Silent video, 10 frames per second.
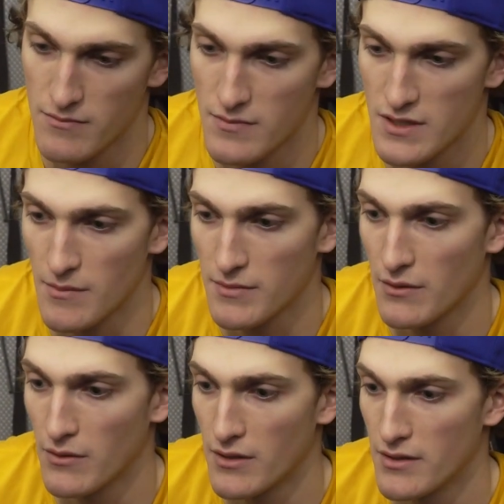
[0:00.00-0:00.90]

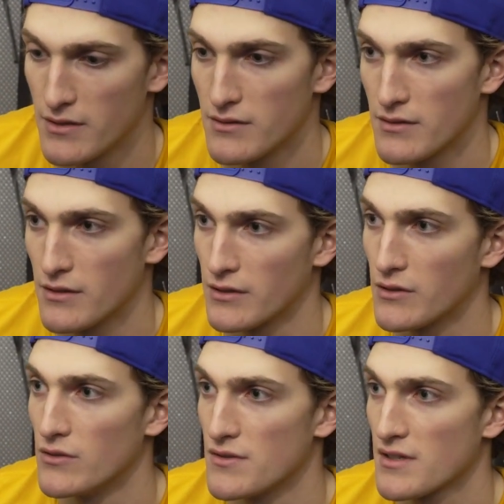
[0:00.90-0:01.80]
something where your
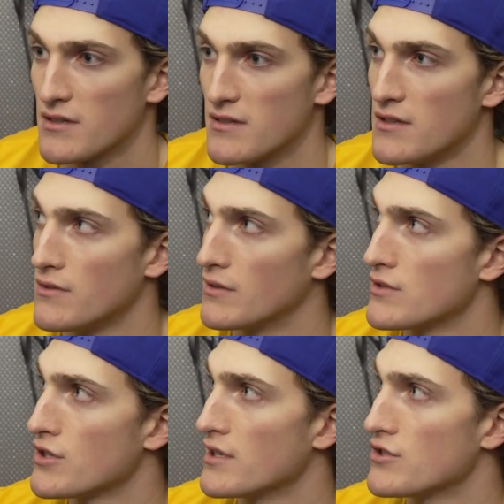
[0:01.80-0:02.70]
goal is continually
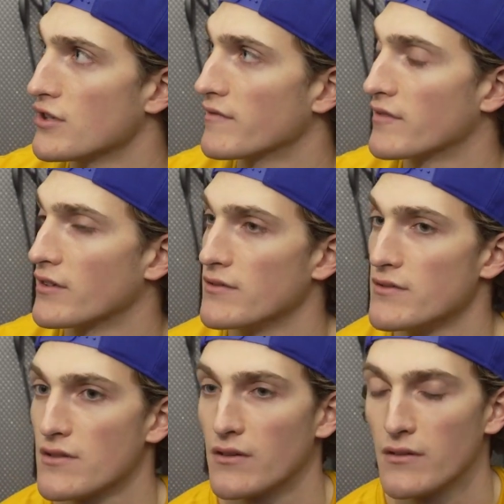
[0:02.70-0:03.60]
changing for you.
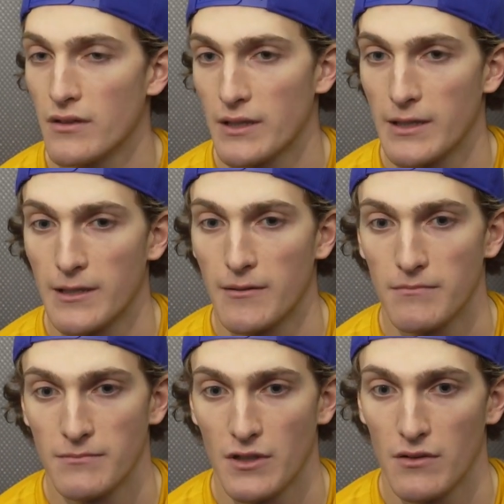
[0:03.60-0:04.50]
So,
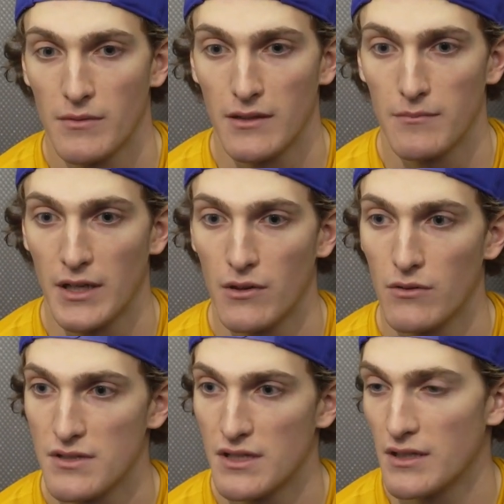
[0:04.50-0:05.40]
you know, my
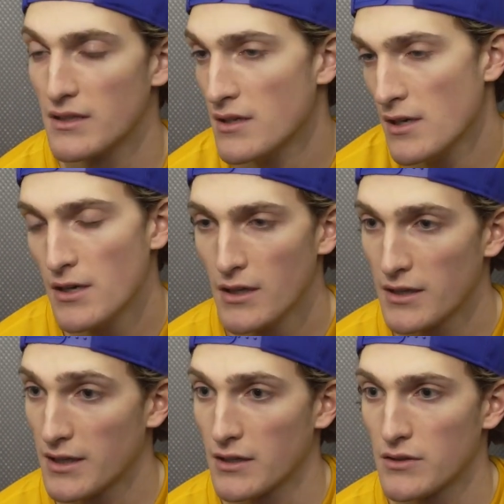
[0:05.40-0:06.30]
goal is to
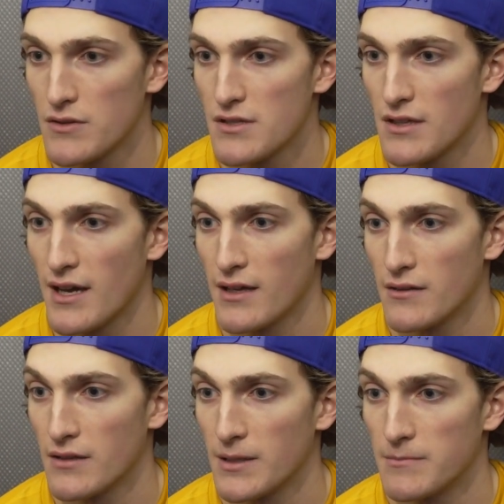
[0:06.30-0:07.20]
get close to
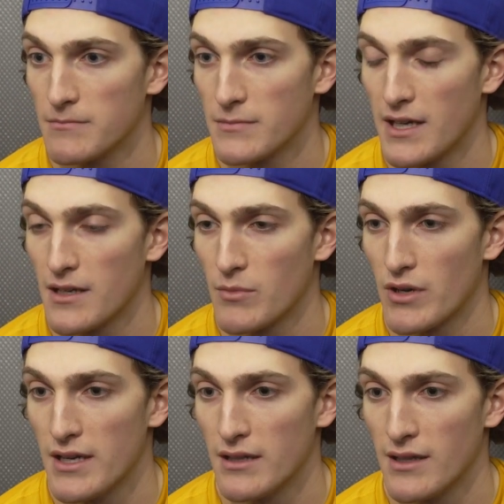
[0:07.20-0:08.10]
that that
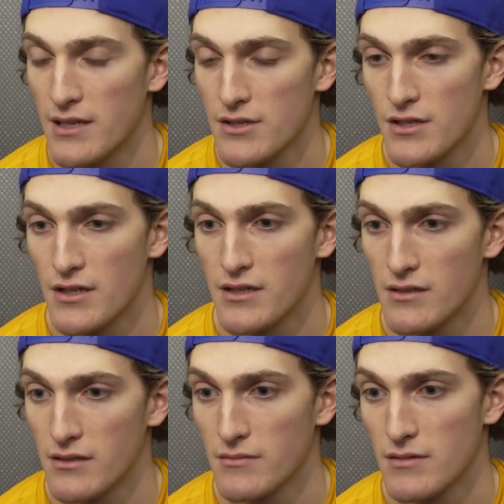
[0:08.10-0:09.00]
number I hit last year and